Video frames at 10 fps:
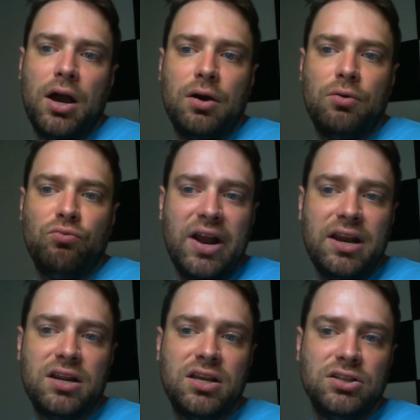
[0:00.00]

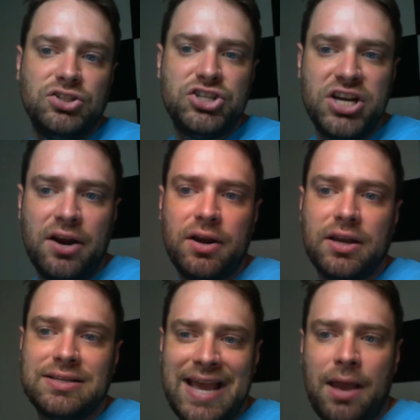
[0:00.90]
Red generic
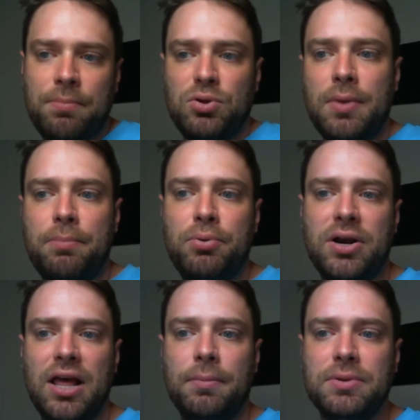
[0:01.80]
tap. You may put an
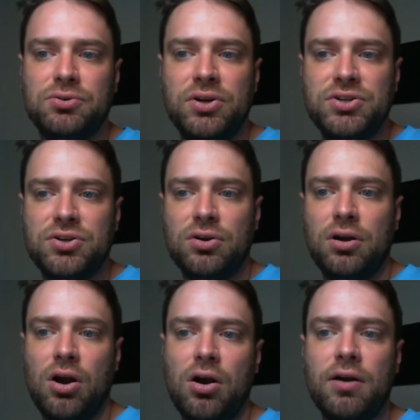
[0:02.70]
elemental creature
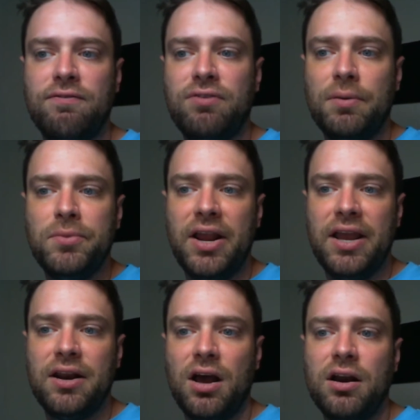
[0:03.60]
card from your
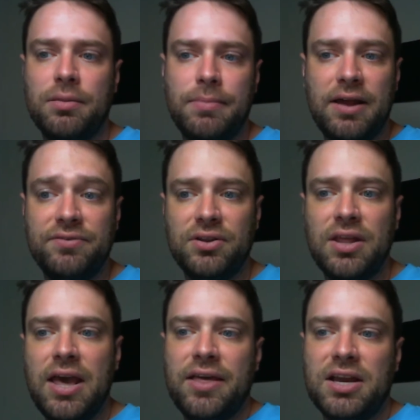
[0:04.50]
hand onto the battlefield.
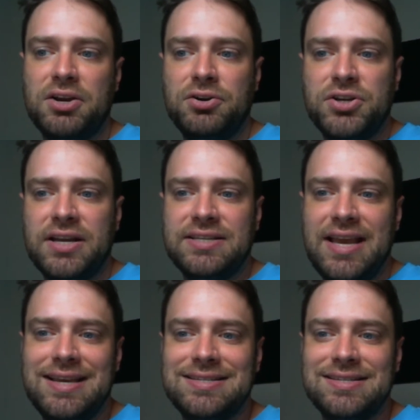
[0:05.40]
That creature gains
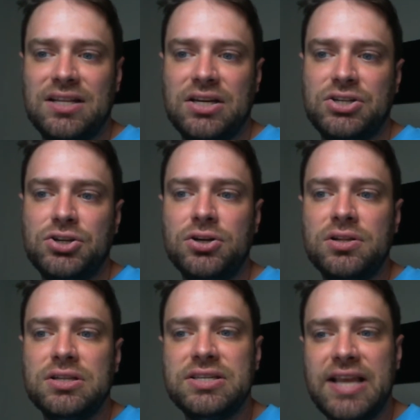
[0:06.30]
haste until end of
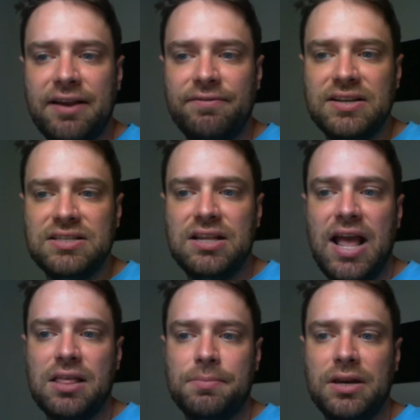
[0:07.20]
turn. Sacrifice it
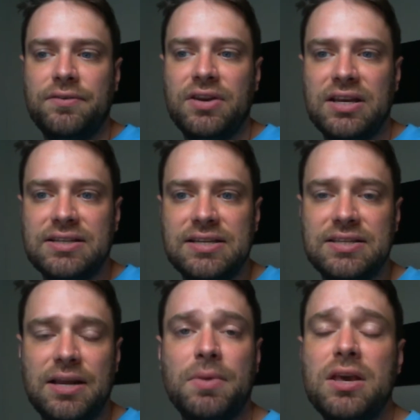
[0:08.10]
at the beginning of the next end step.